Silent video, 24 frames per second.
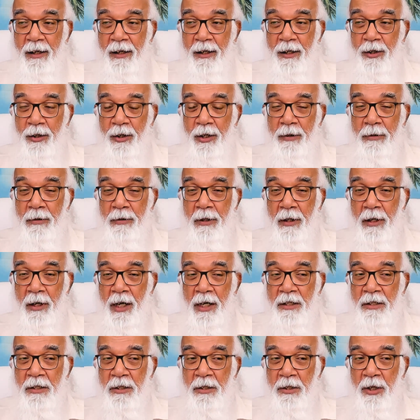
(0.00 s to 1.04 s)
You give the
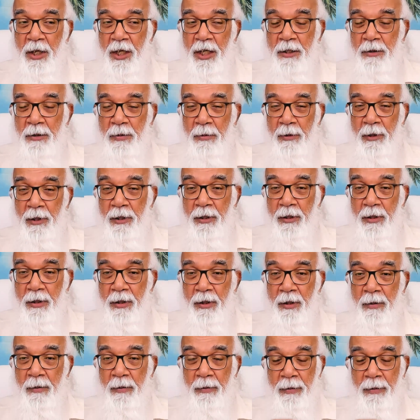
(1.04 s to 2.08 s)
right treatment,
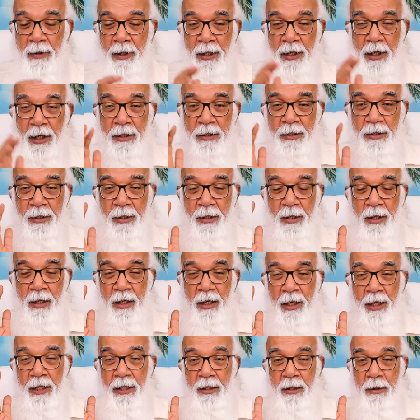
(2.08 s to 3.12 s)
but
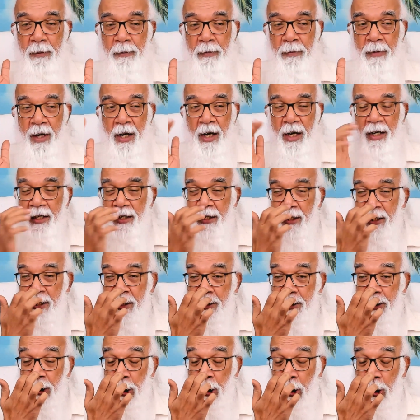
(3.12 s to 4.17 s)
internally the mind
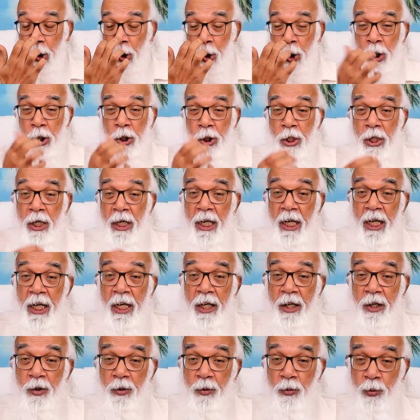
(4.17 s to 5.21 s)
is not
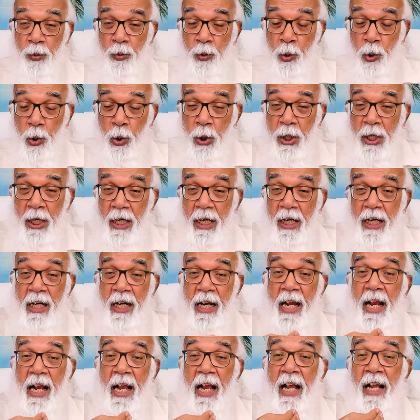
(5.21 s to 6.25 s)

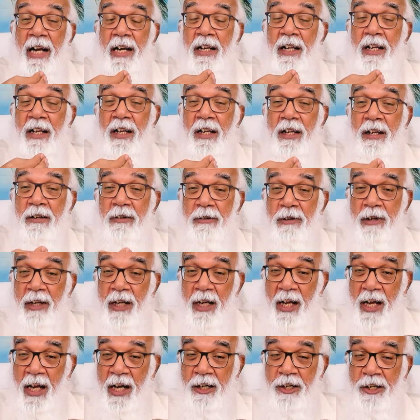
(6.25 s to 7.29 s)
invoking any
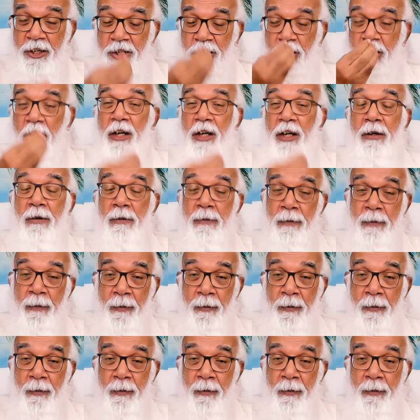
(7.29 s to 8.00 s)
reaction.